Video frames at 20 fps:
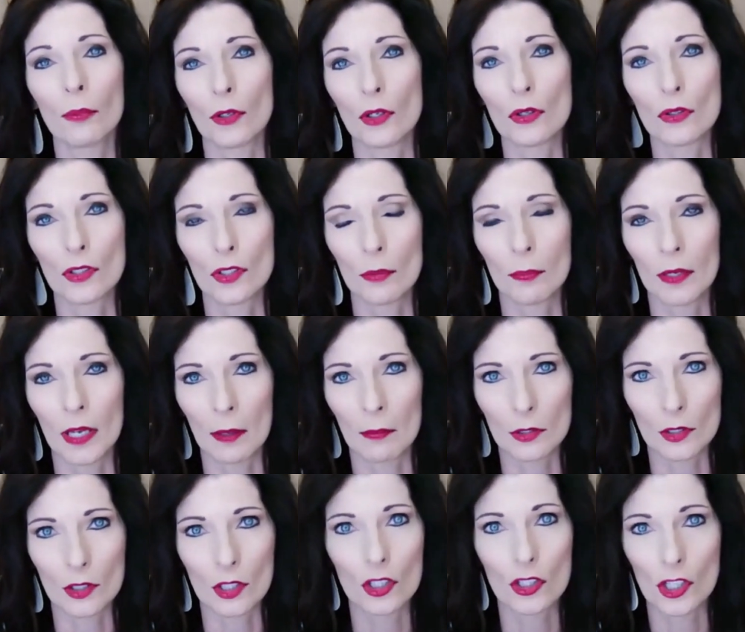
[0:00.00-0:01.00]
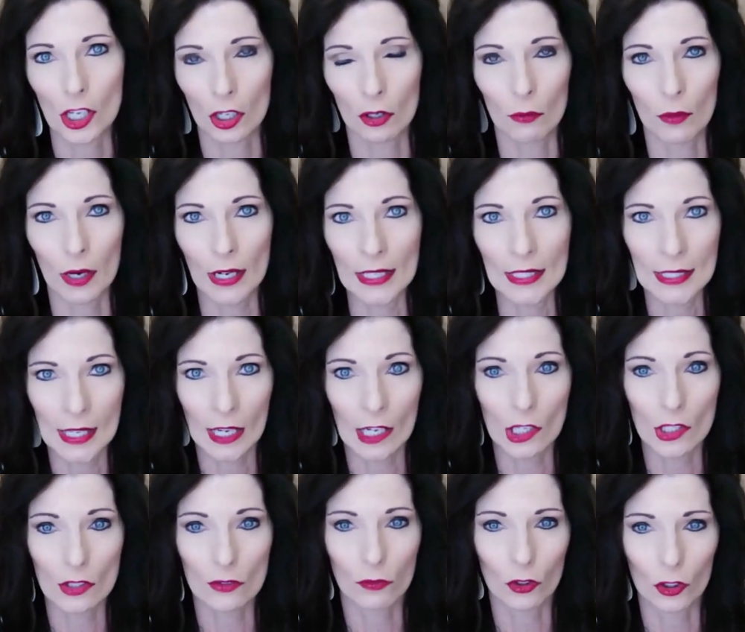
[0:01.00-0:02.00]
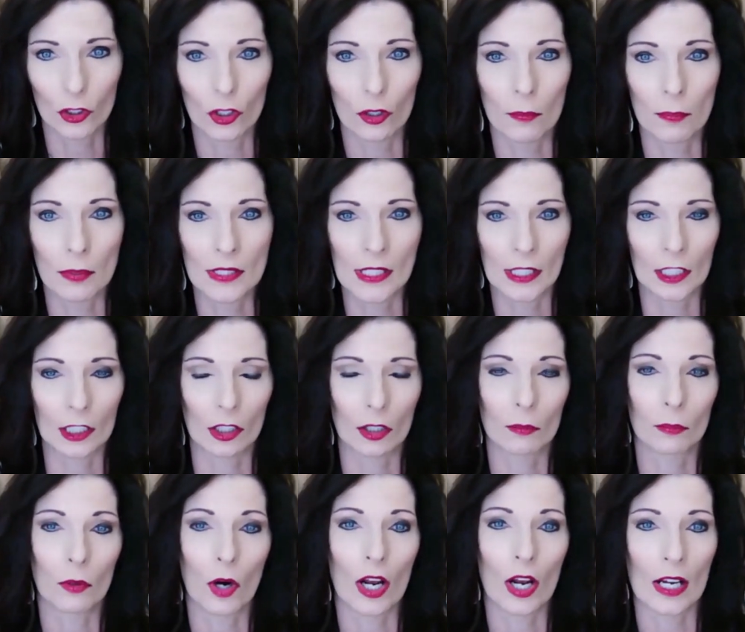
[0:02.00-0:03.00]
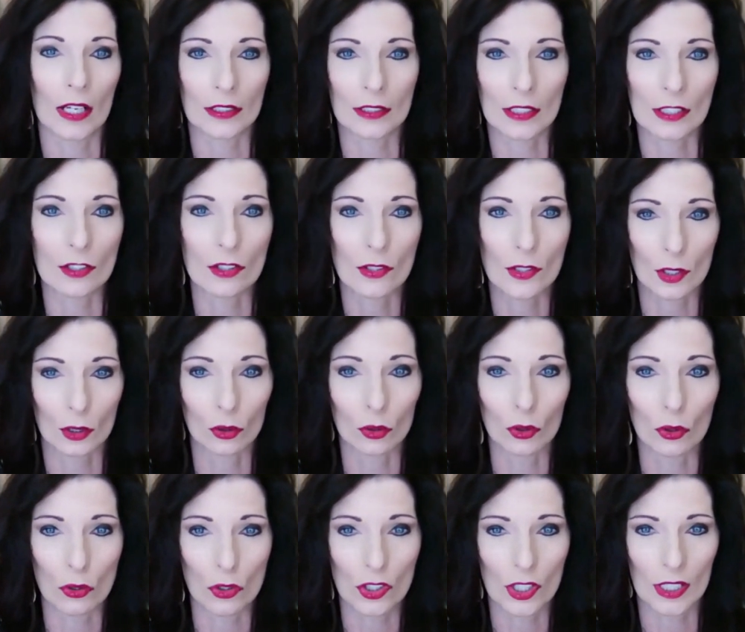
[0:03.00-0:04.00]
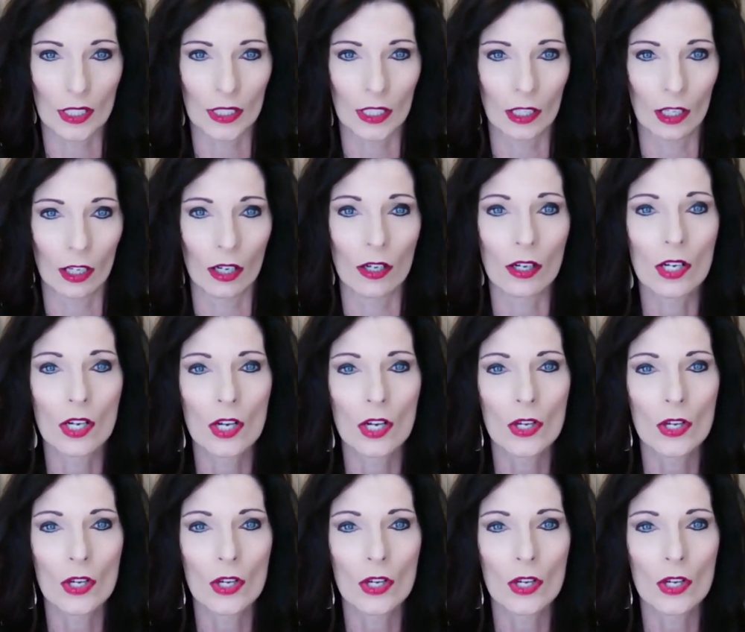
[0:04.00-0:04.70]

you to be able to generate sales for your particular product and solution here.